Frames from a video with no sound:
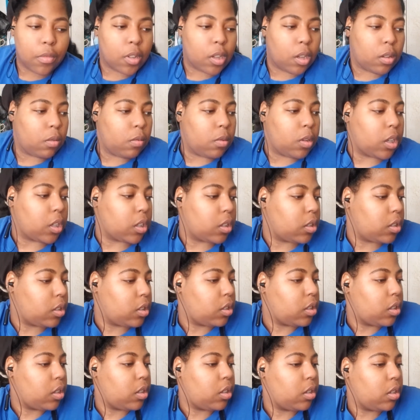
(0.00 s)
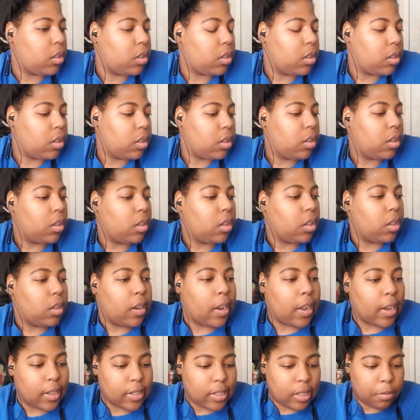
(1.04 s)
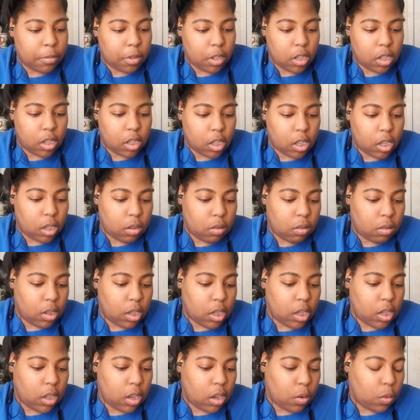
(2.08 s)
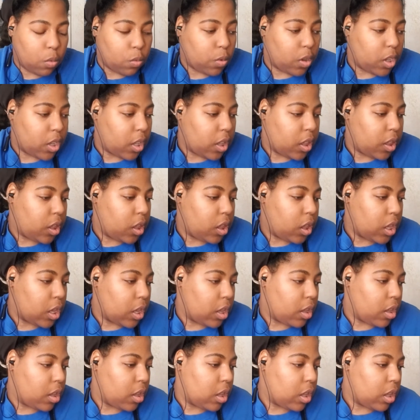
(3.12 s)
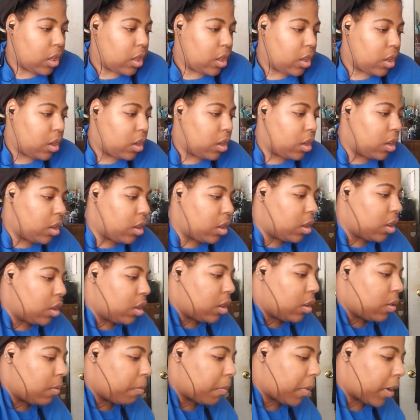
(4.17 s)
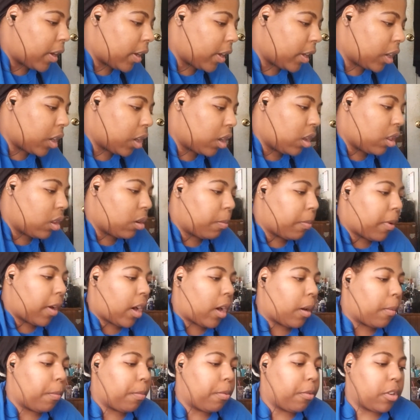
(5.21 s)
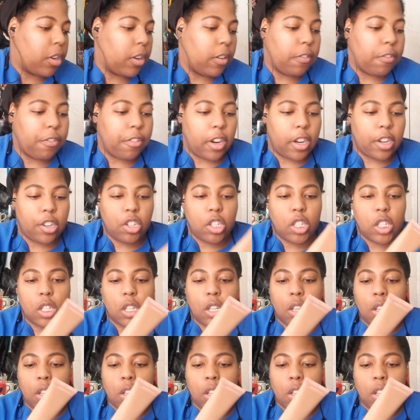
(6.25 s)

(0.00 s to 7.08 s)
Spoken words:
What else? Next I'm gonna go in with my ColourPop Pretty Fresh